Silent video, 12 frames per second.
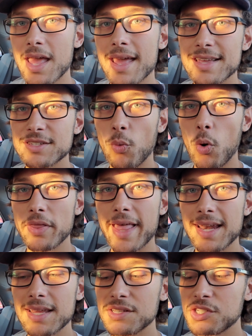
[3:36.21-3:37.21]
is one
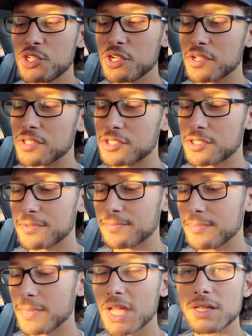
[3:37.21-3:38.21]
that is just
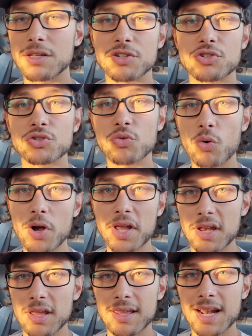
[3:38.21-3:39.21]

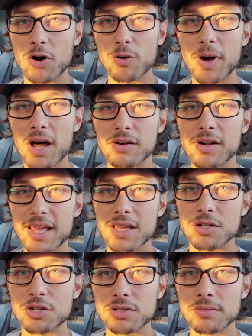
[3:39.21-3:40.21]
destroyed in our modern
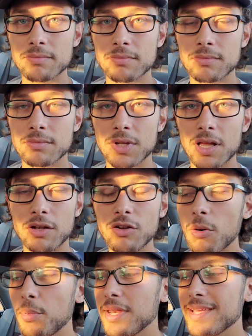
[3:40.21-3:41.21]
age.
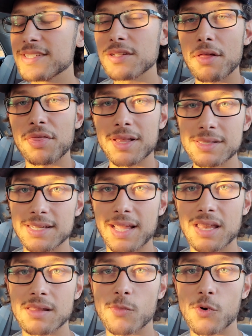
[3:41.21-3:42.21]
Nobody is
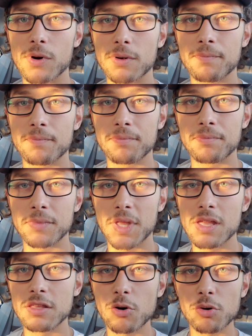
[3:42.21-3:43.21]
authentic anymore.
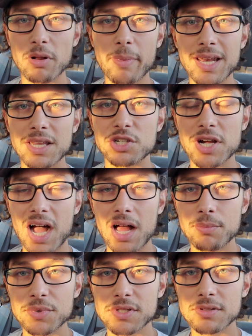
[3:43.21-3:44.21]
You go to many
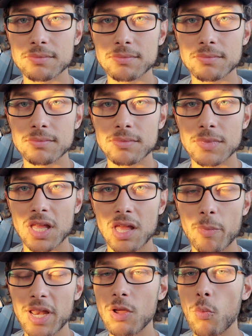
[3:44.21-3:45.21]
jobs,
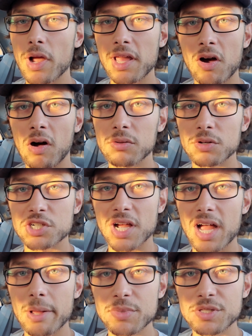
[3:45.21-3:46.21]
many white-collar
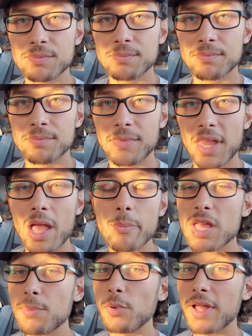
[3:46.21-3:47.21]
jobs,
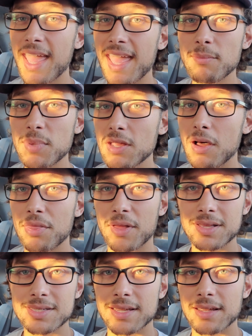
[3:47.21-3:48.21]
people can't be
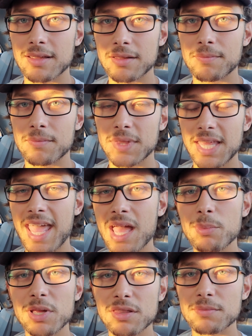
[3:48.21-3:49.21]
authentic. They
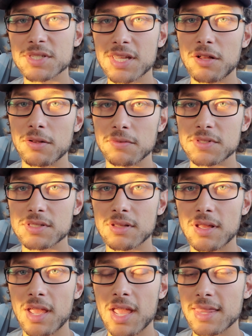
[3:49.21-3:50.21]
can't be themselves.
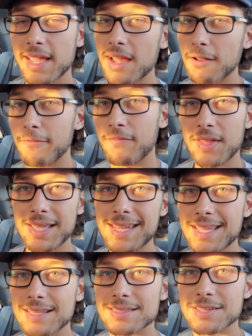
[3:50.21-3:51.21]
They got to fit
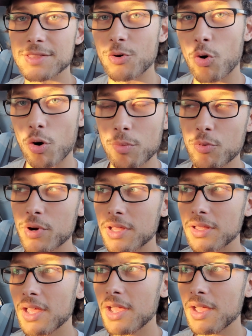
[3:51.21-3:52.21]
into the corporate